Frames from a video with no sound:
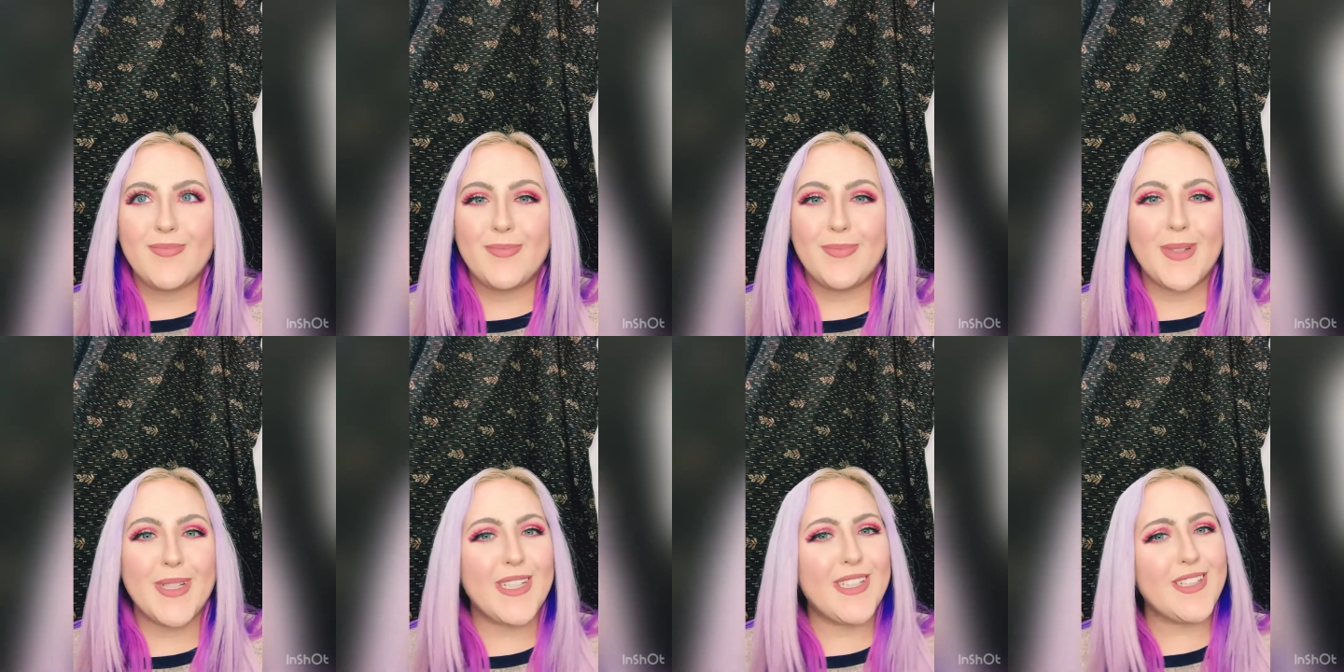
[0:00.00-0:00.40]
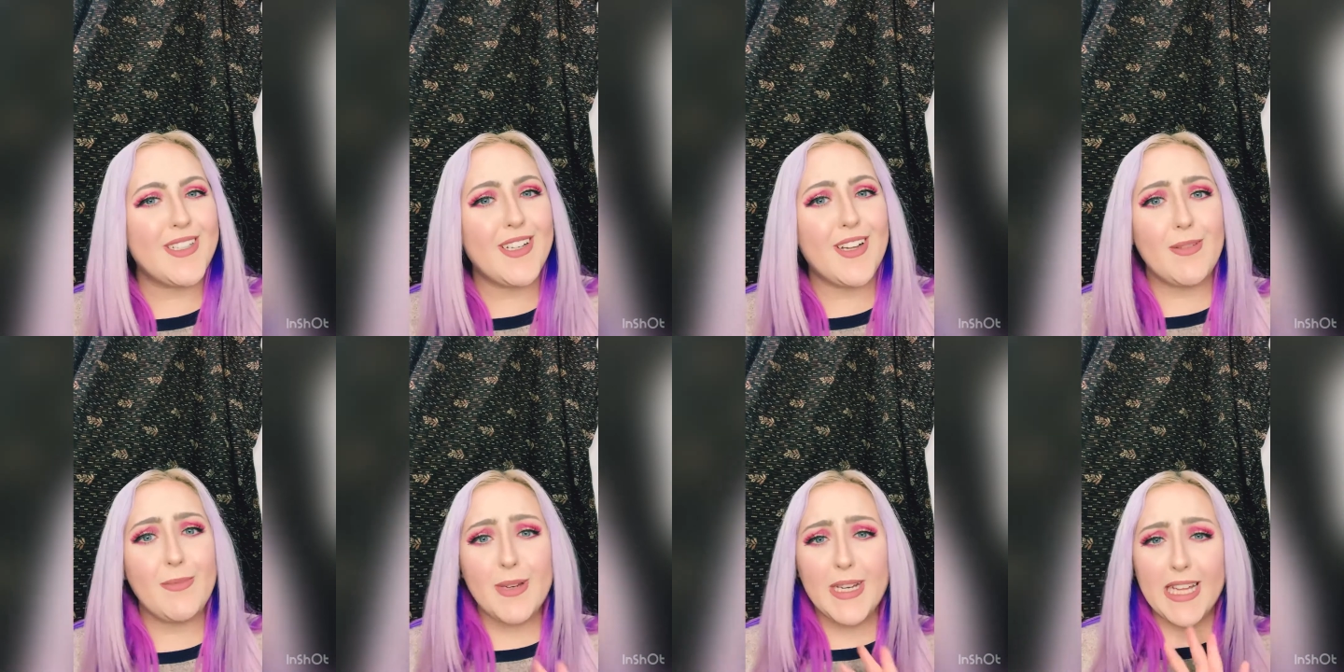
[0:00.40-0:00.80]
But
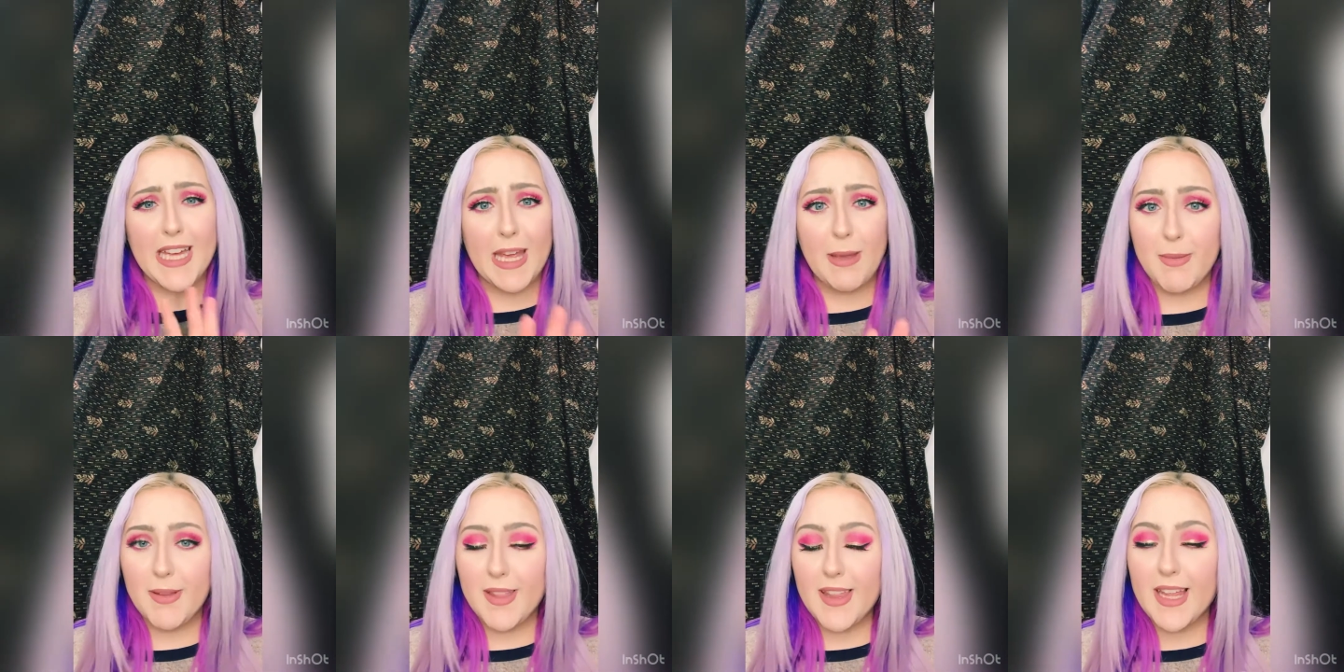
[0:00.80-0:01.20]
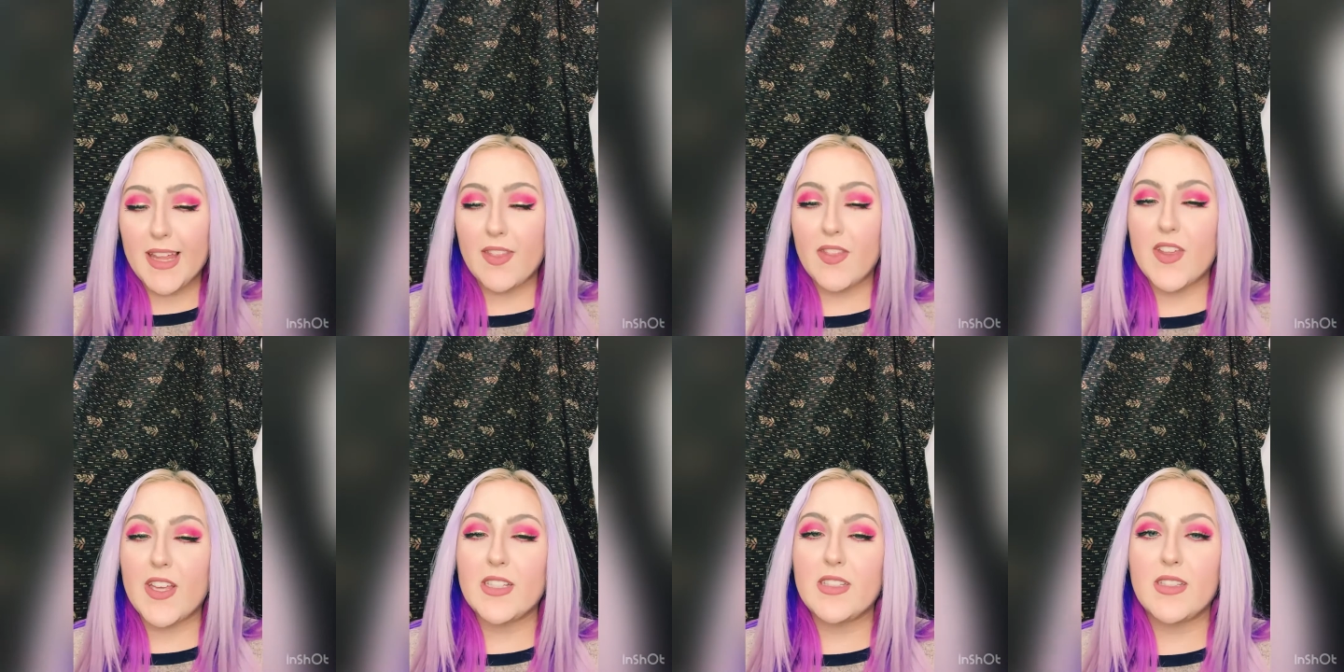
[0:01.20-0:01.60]
I'm gonna keep it like
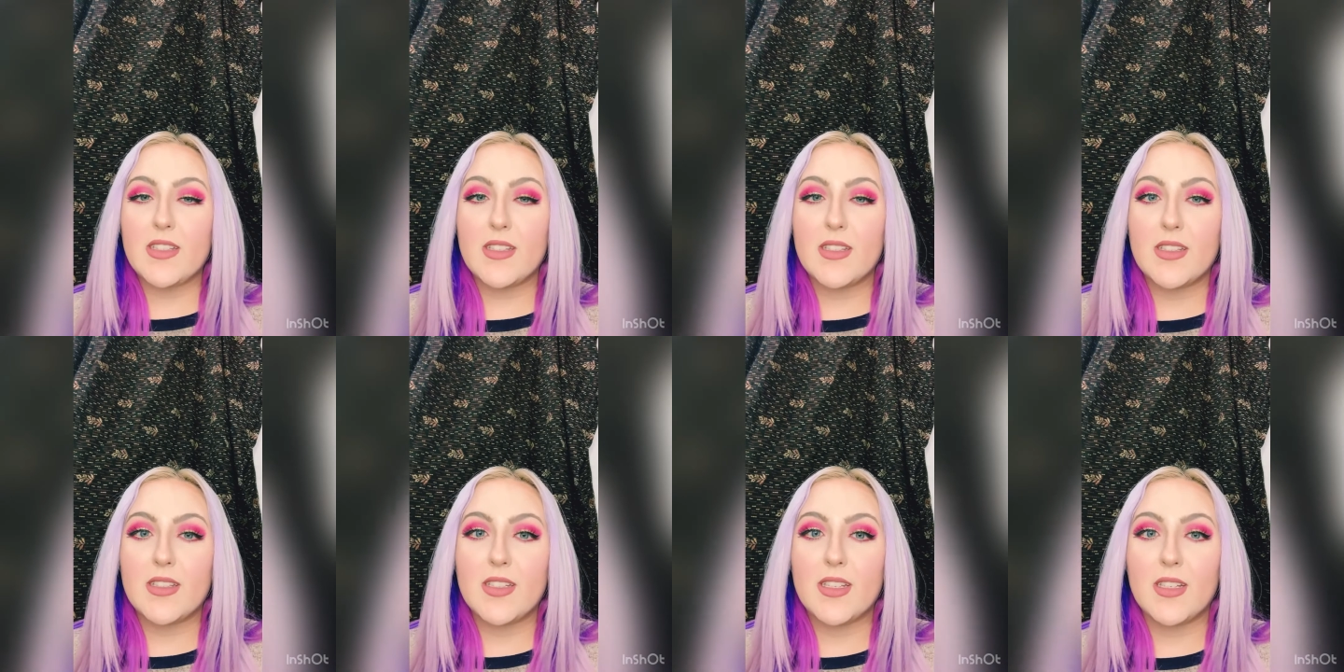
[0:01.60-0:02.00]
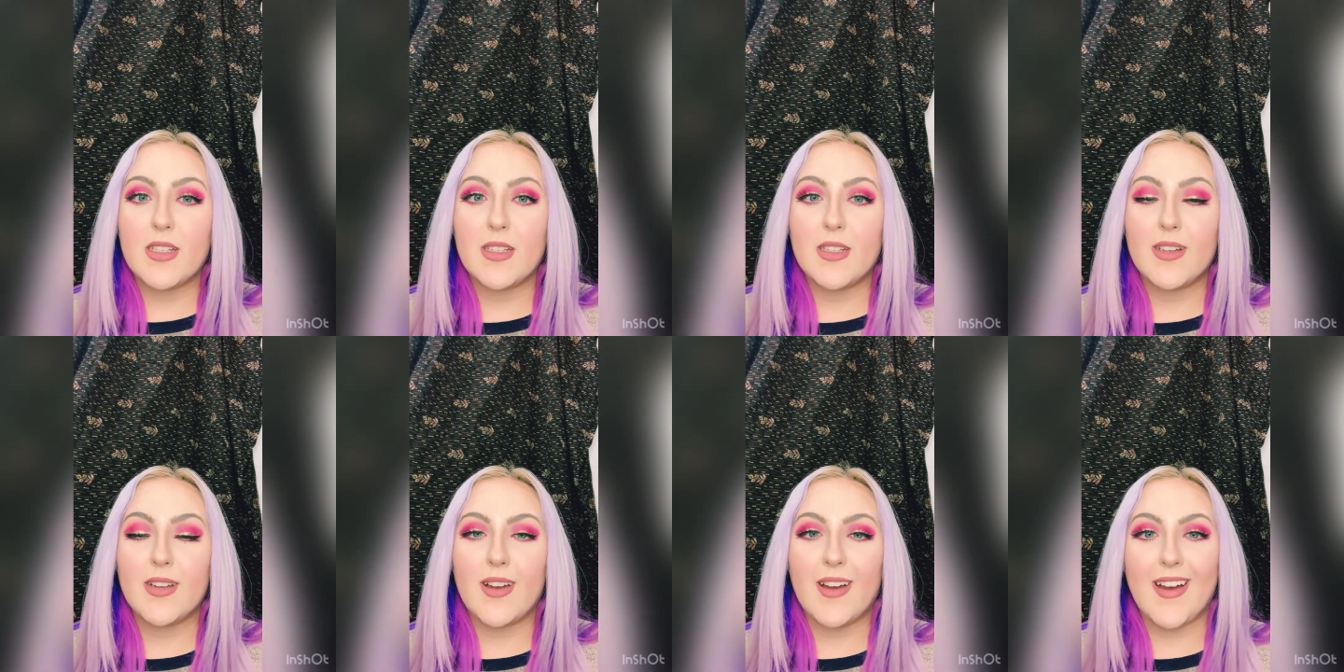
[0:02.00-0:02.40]
this.
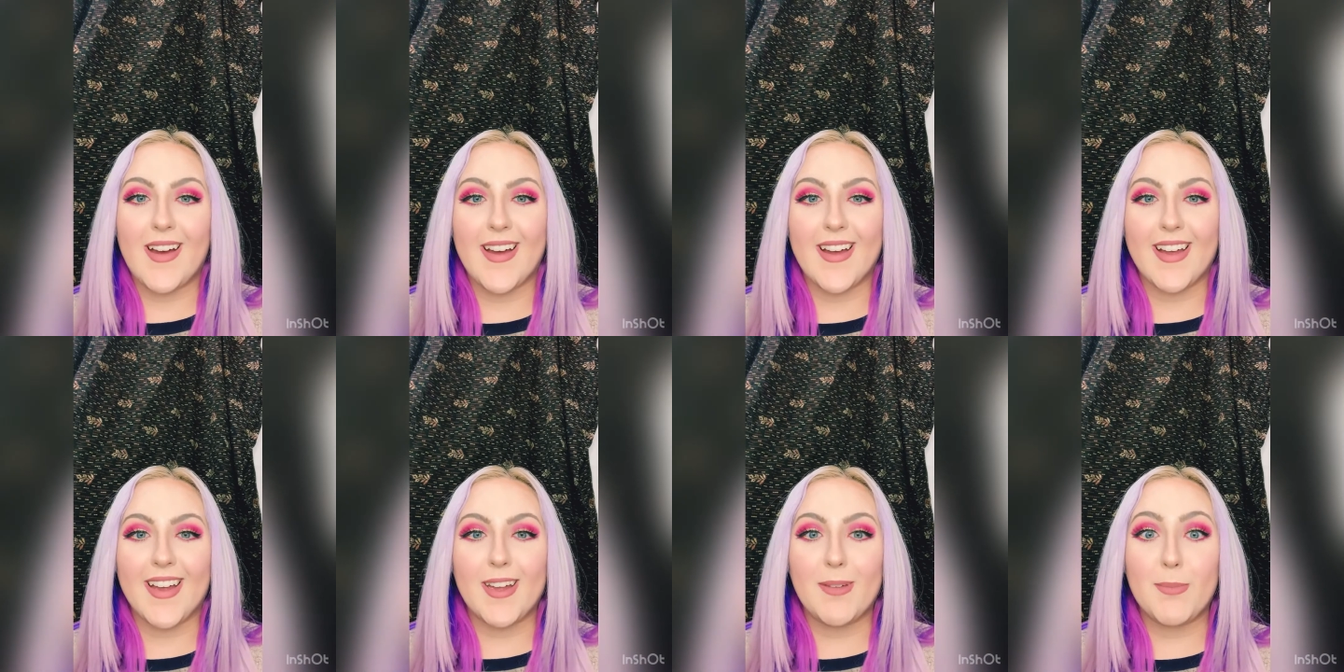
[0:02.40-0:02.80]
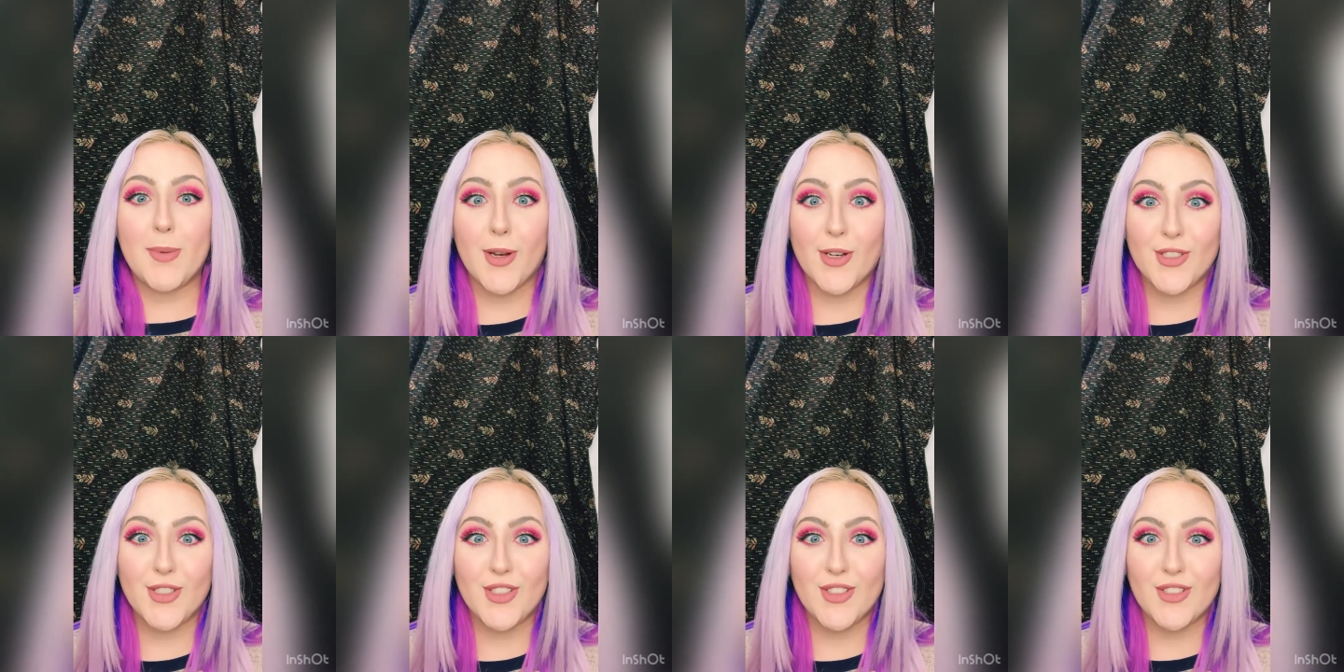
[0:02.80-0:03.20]
I
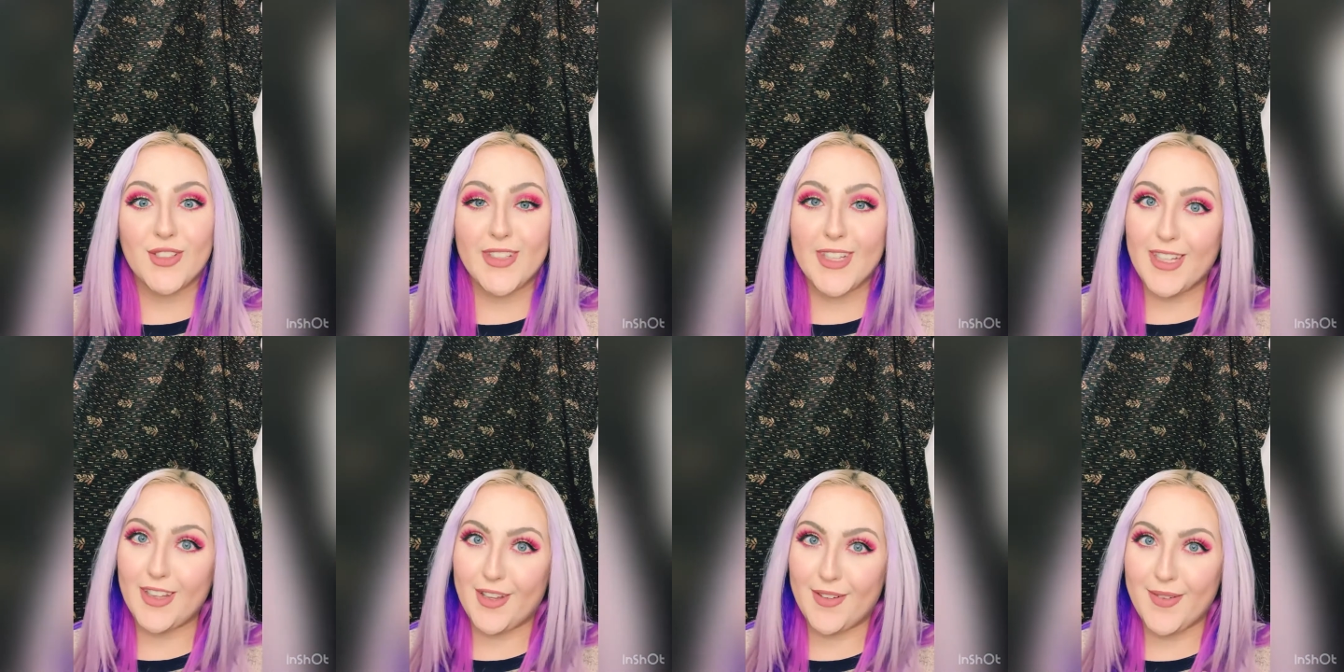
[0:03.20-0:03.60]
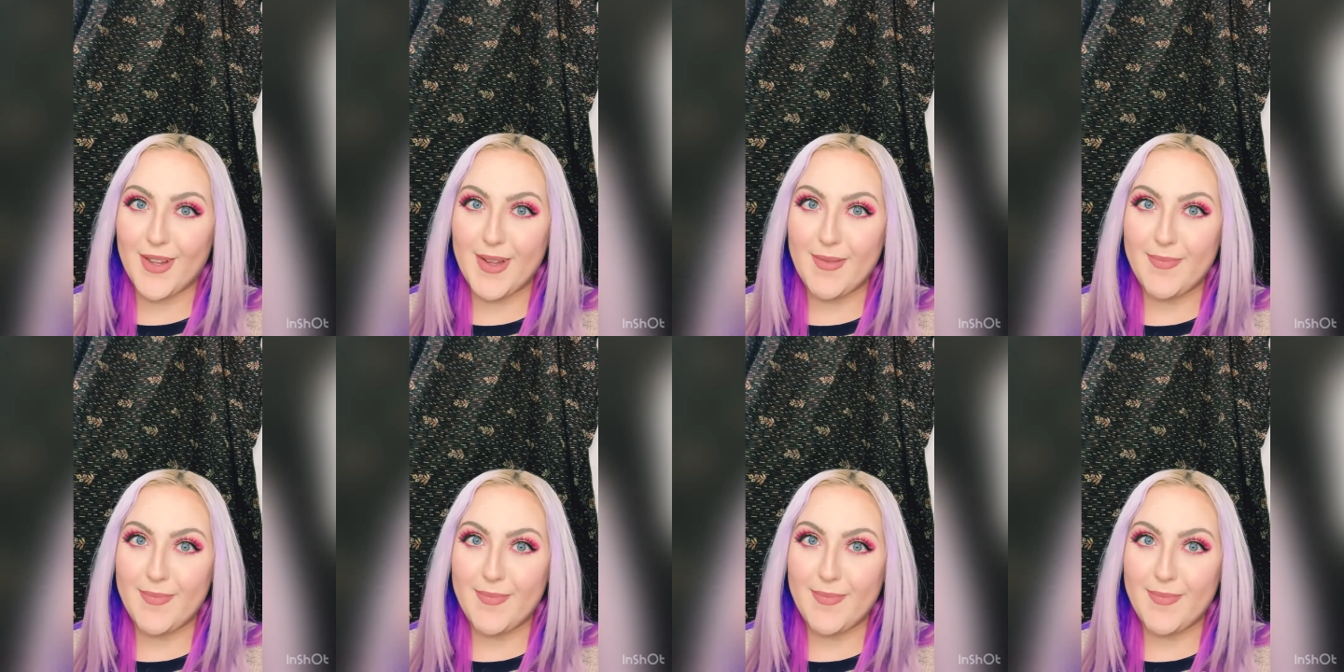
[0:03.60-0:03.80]
personally love it.